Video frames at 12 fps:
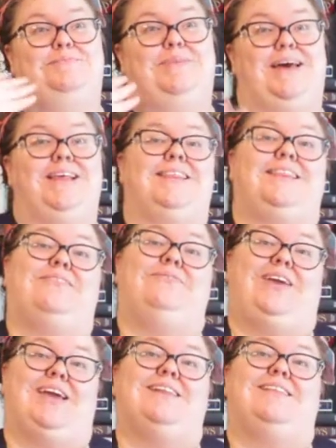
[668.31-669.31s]
best
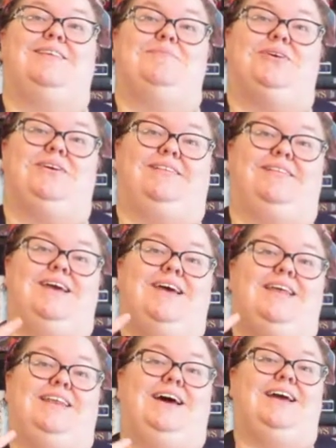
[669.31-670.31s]
fantasy books
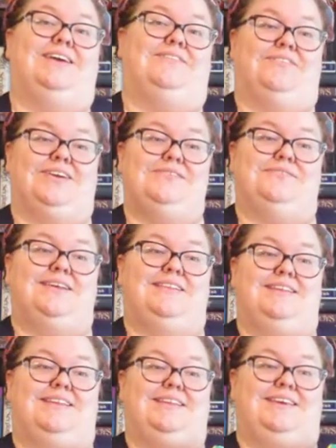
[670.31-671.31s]
that I have read
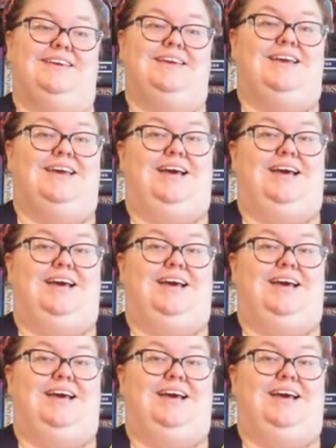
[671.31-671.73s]
recently.